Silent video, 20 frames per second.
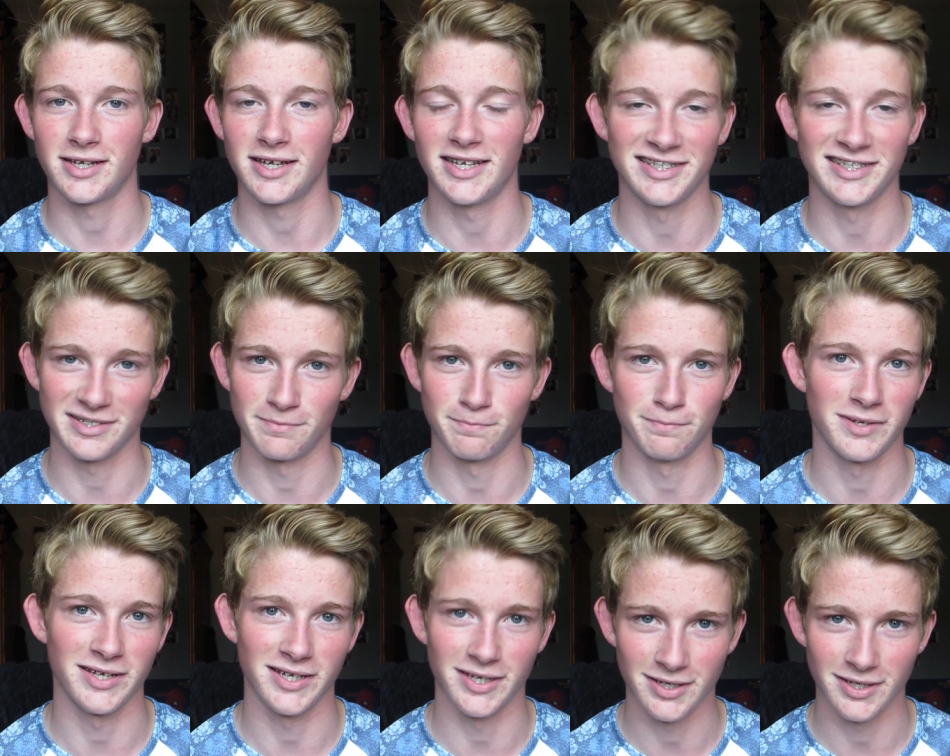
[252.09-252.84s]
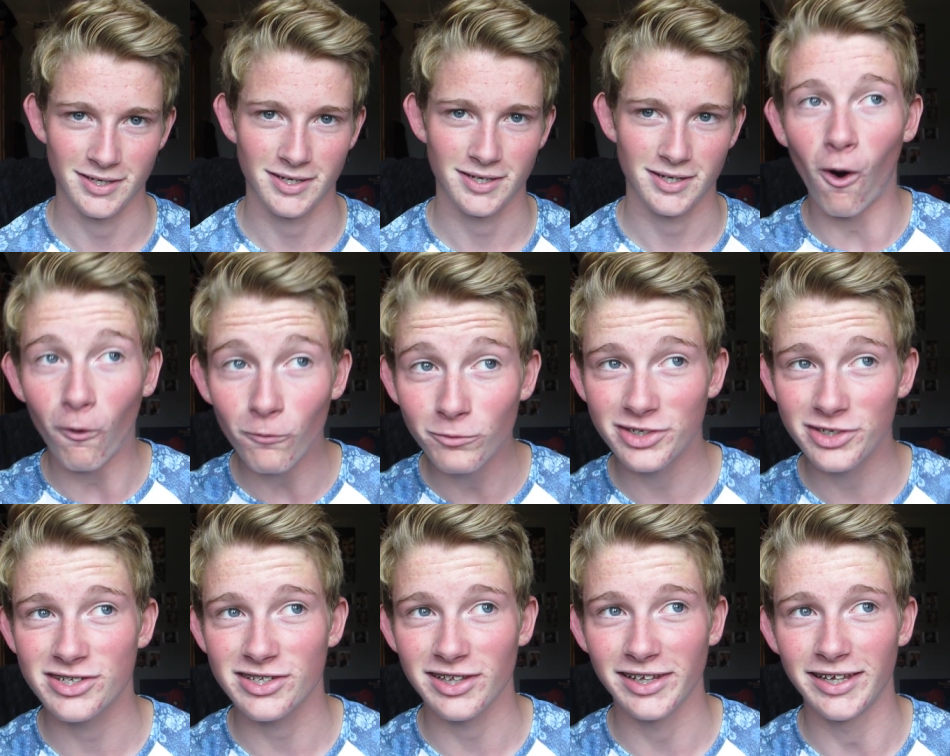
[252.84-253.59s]
isn't me.
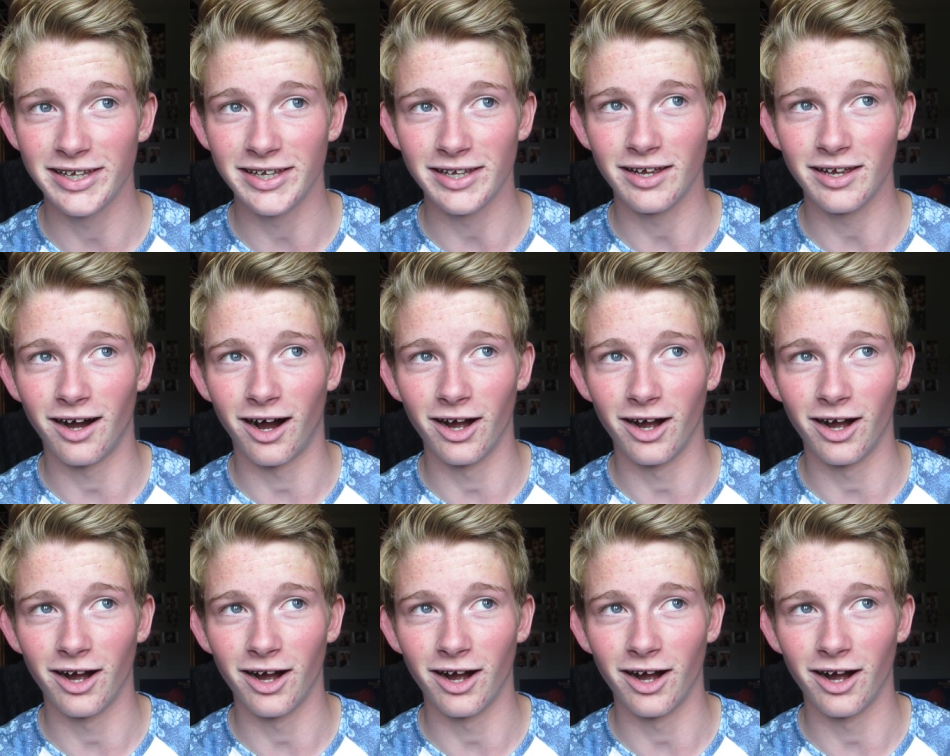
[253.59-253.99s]
Obviously,